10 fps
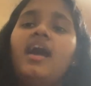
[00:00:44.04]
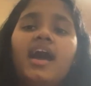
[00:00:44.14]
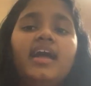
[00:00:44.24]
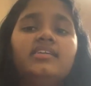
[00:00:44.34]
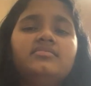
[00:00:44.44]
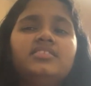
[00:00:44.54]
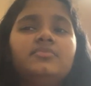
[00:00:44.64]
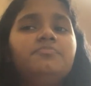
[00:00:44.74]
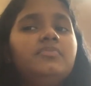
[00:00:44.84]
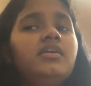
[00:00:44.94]
And
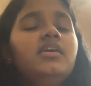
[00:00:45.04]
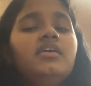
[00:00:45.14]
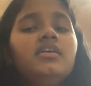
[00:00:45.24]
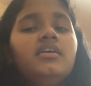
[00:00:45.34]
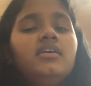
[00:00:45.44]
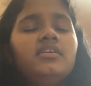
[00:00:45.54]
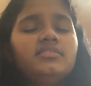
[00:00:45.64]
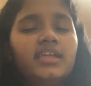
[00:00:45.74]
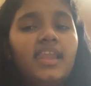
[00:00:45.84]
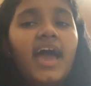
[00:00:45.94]
the
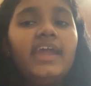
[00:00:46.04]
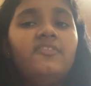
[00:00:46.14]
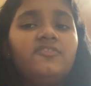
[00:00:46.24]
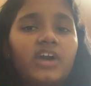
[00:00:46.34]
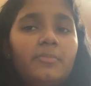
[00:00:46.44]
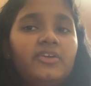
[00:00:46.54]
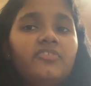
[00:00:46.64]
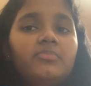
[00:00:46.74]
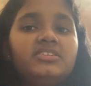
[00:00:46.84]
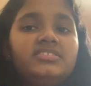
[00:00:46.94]
light coming
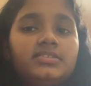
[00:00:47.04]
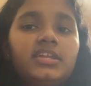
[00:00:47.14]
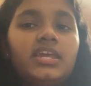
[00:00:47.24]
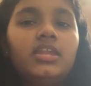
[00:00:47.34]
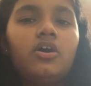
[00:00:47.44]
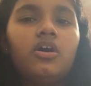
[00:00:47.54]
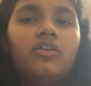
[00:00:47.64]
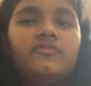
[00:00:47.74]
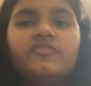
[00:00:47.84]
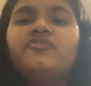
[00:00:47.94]
from the screen
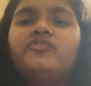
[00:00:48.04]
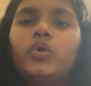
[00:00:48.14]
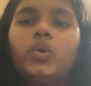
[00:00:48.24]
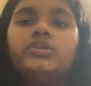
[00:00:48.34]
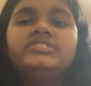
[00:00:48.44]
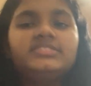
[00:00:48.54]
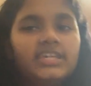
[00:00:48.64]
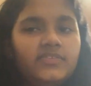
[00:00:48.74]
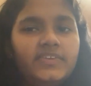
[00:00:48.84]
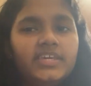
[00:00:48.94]
of phones,
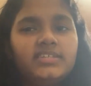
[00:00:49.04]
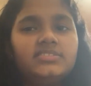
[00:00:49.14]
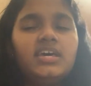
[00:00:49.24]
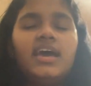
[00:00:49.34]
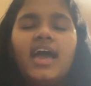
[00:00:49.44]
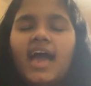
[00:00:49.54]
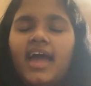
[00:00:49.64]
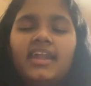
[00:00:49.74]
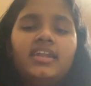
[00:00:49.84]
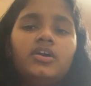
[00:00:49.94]
TVs
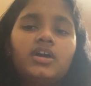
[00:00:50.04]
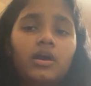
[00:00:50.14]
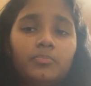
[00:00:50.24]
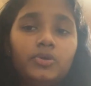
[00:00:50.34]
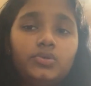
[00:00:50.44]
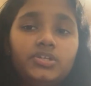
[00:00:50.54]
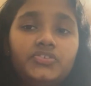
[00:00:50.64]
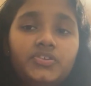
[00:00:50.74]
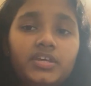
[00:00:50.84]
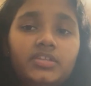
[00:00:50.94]
and computer
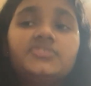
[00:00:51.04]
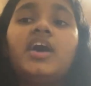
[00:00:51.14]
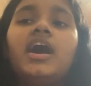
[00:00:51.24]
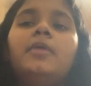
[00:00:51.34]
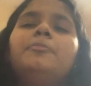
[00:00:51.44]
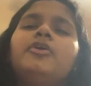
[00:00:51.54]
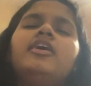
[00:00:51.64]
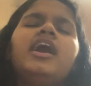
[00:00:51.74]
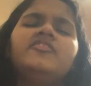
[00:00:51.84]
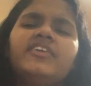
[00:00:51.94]
screens
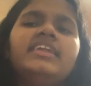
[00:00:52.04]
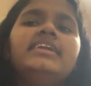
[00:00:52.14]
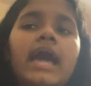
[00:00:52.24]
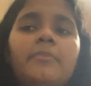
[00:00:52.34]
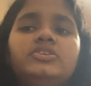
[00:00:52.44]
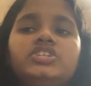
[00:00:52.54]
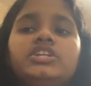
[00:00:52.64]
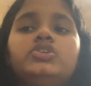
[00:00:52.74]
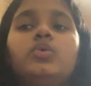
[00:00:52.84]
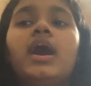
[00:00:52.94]
are very
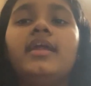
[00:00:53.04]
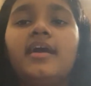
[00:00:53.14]
damaging to our